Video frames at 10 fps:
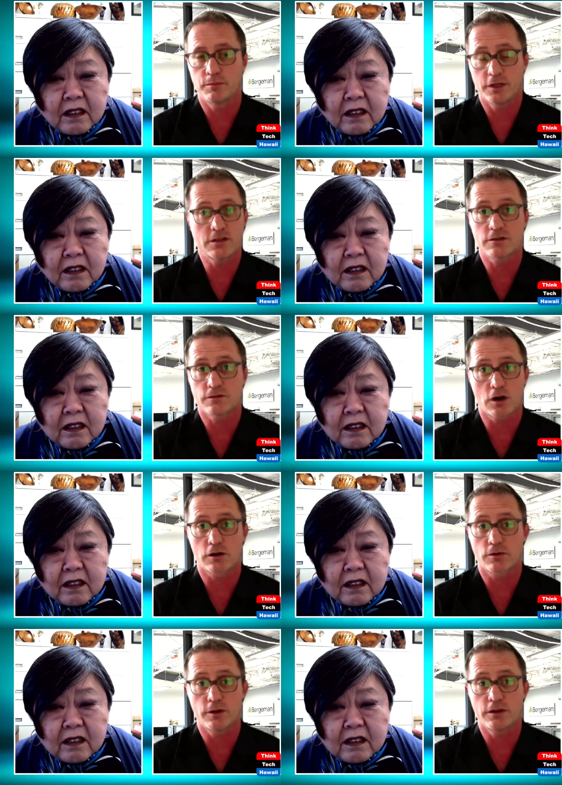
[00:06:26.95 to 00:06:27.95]
Speaker 1: pieces of
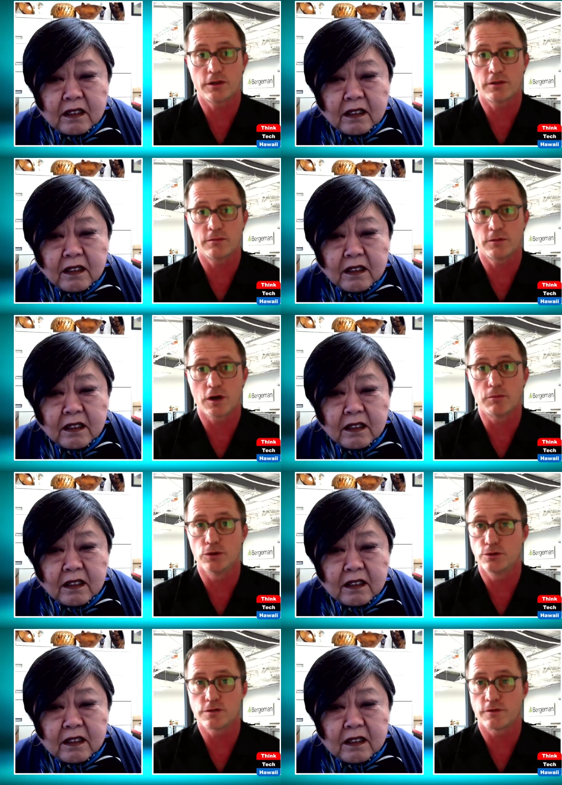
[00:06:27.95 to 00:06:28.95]
concrete that come
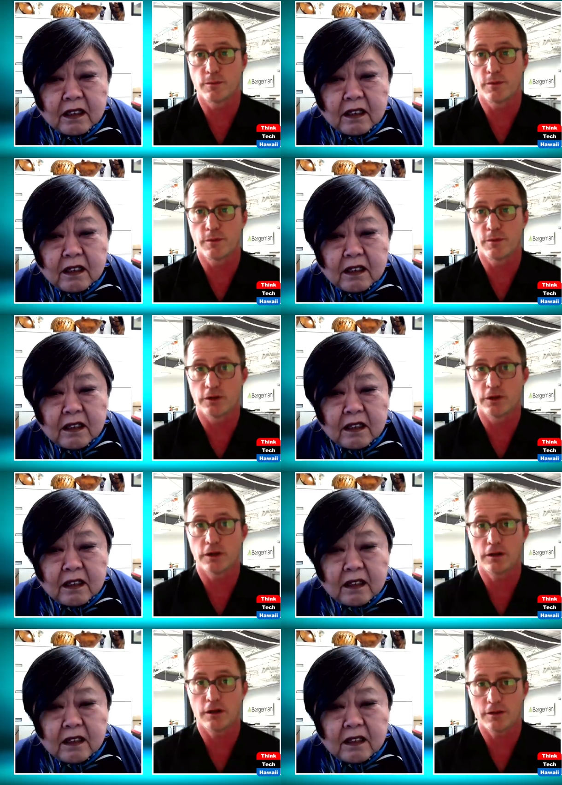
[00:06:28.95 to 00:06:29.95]
loose from the building
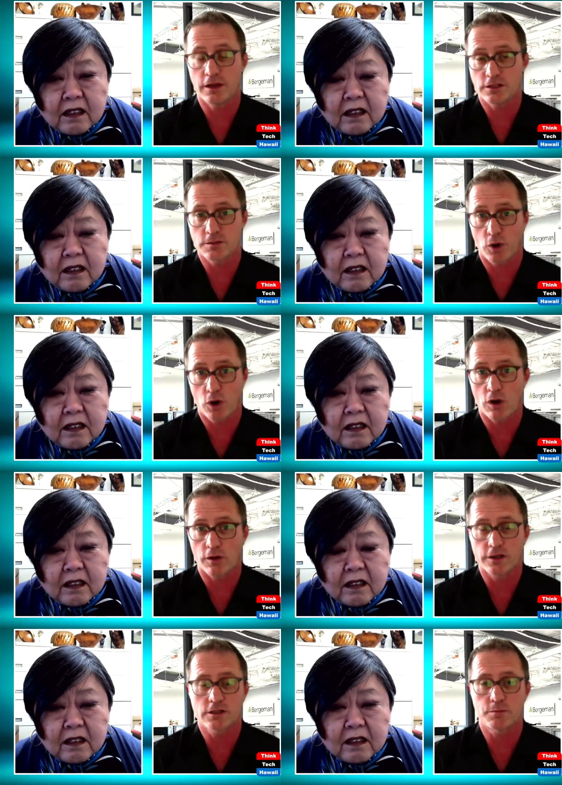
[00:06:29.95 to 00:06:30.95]
and, and they spall,
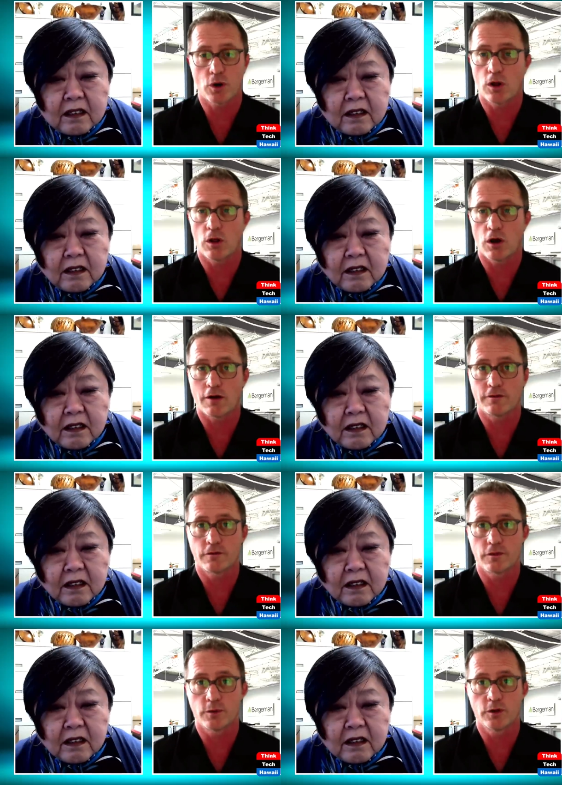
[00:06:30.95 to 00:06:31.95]
they spall off
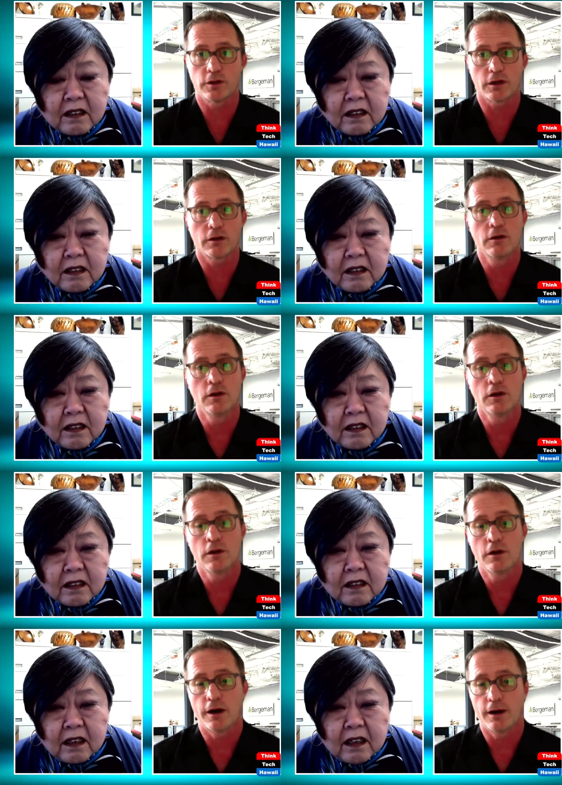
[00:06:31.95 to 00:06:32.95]
of the building.
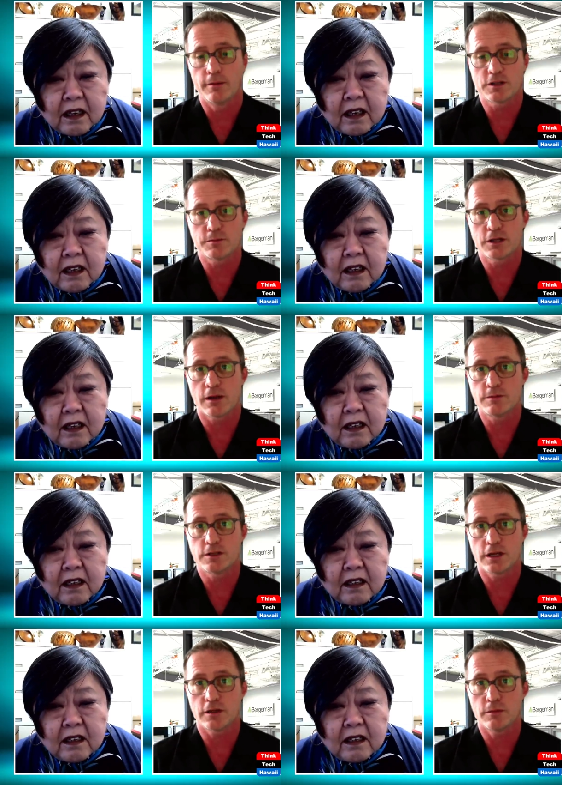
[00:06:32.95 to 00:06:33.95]
Um, sometimes
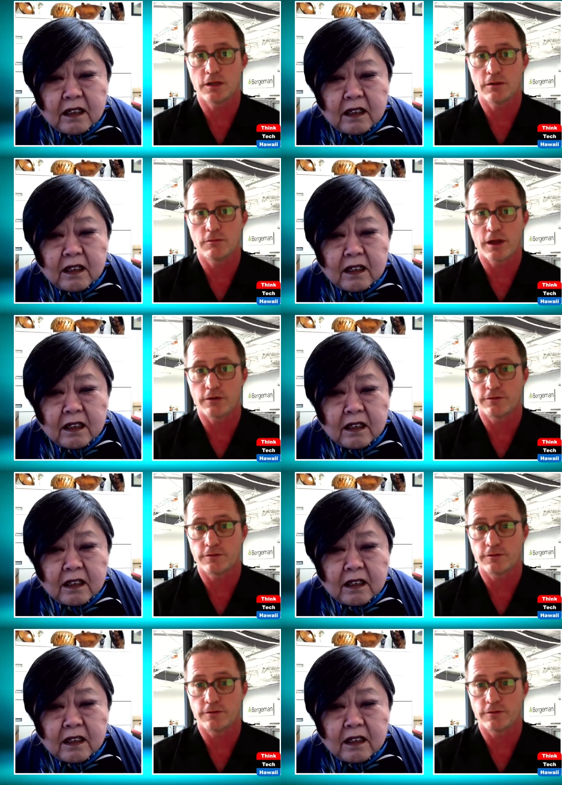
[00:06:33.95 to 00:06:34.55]
they can be rather